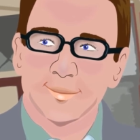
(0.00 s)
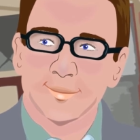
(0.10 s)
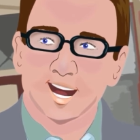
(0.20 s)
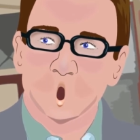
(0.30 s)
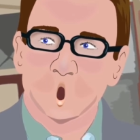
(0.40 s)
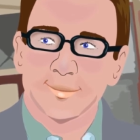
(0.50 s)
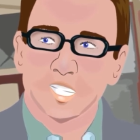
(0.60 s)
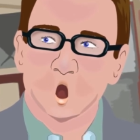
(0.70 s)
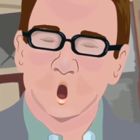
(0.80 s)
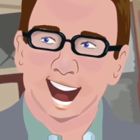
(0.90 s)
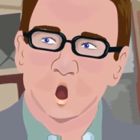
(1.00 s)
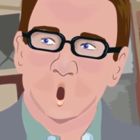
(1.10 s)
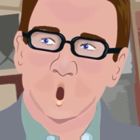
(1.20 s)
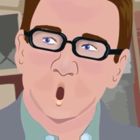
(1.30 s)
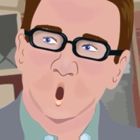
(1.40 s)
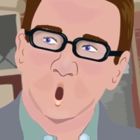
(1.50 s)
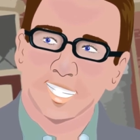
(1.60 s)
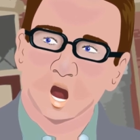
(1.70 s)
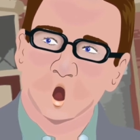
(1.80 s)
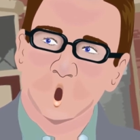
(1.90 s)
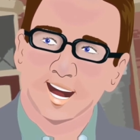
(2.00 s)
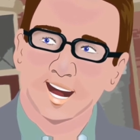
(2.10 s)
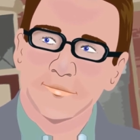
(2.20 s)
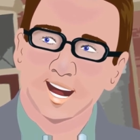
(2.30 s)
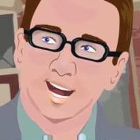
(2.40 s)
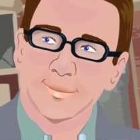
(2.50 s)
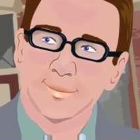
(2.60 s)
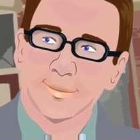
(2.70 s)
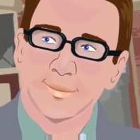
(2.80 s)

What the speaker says: He worked all the time, and good money he made.